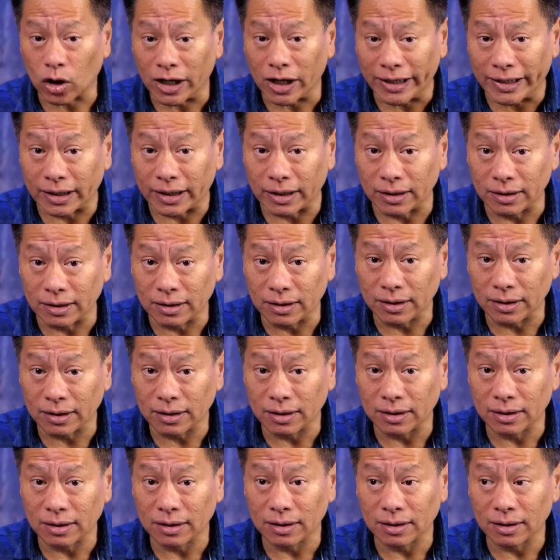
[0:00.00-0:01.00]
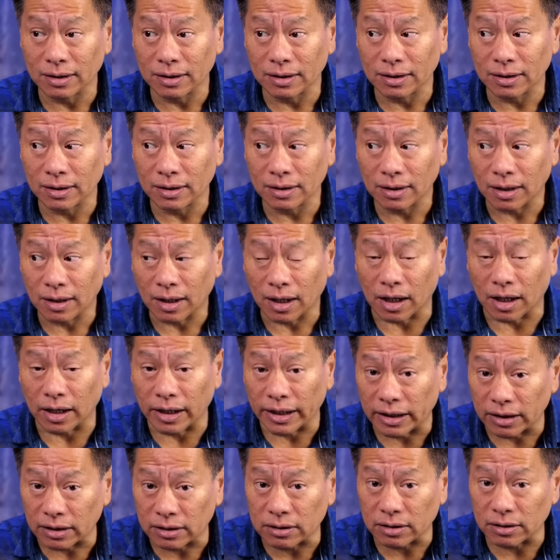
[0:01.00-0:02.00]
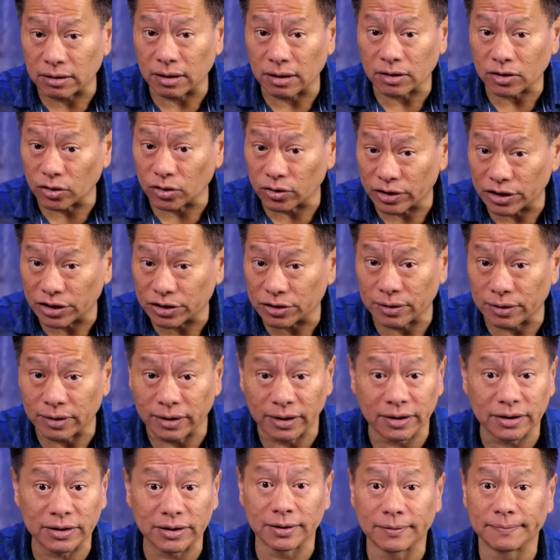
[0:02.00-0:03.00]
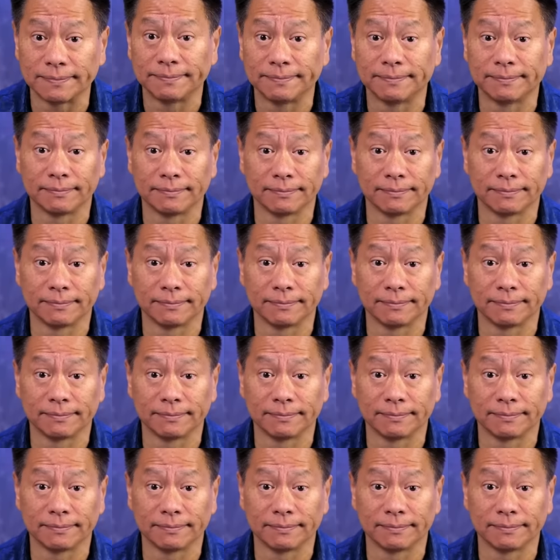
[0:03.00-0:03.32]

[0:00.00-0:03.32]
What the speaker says: clean our internal condition is.